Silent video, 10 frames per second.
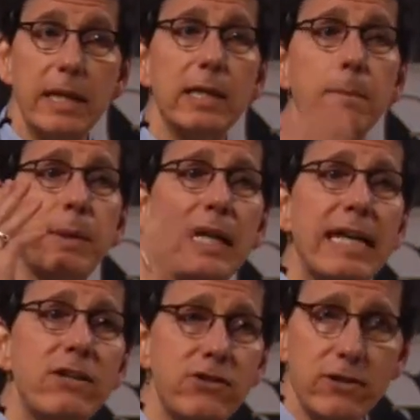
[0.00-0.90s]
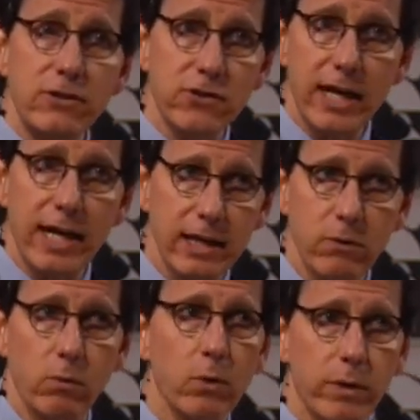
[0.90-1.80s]
in the places that
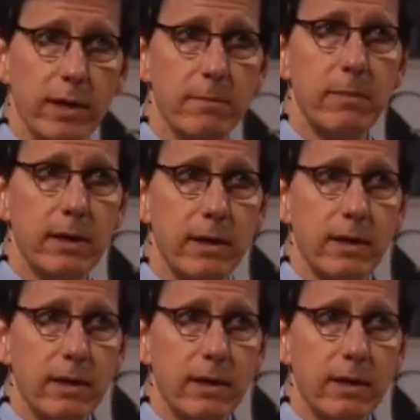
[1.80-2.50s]
he wrote them